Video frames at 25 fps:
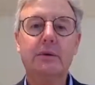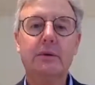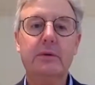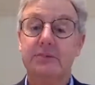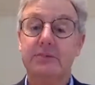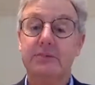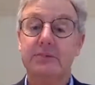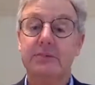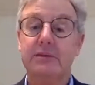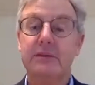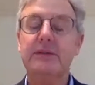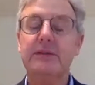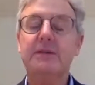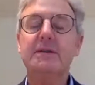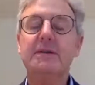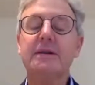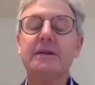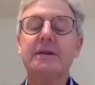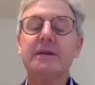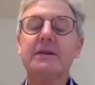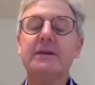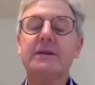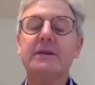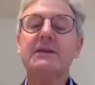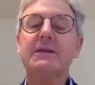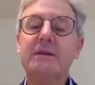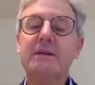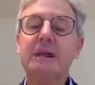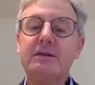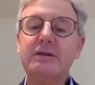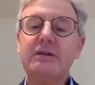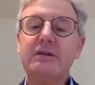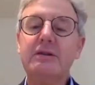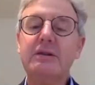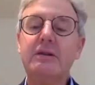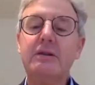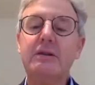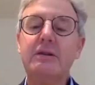It's such
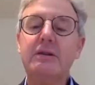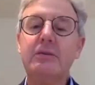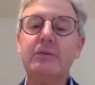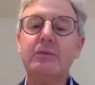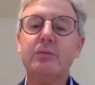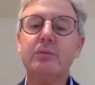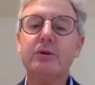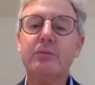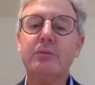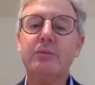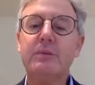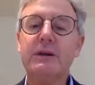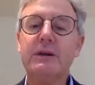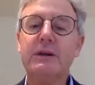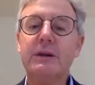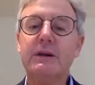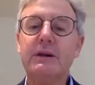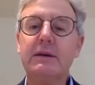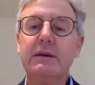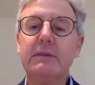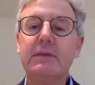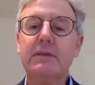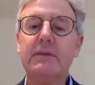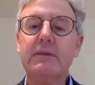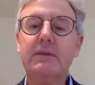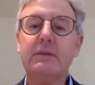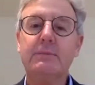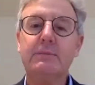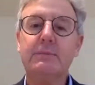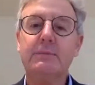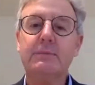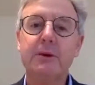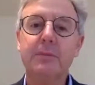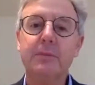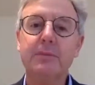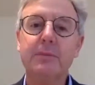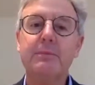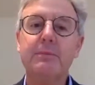an overwhelmingly difficult
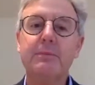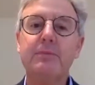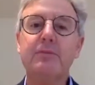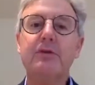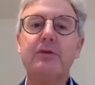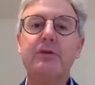problem for